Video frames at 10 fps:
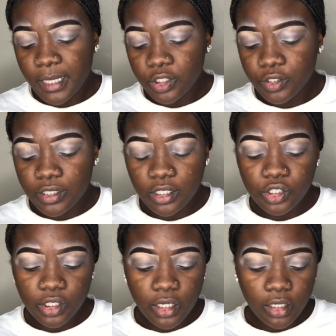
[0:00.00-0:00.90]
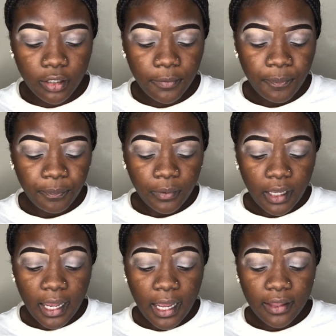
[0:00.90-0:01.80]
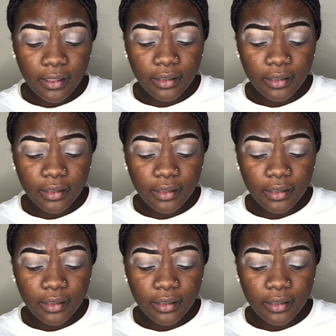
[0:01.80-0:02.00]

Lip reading: my transition color. I